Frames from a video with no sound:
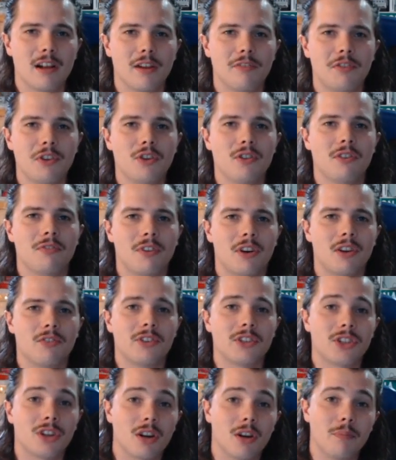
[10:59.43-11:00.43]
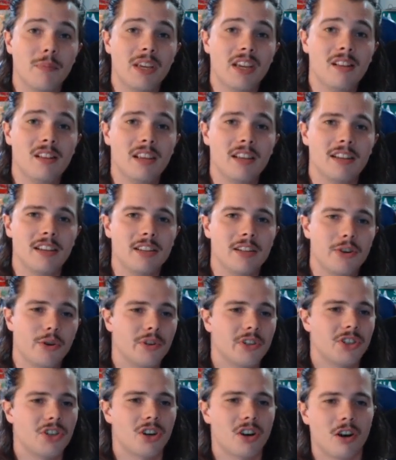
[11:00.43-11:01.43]
if you evolve a Charmeleon into
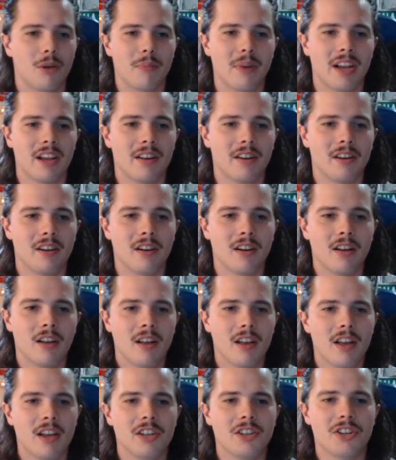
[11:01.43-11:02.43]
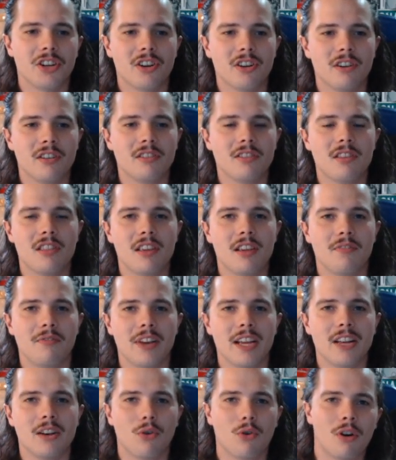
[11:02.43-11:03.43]
a Charmander during the
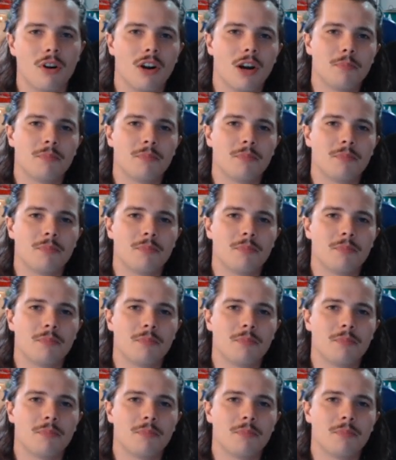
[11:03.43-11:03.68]
event or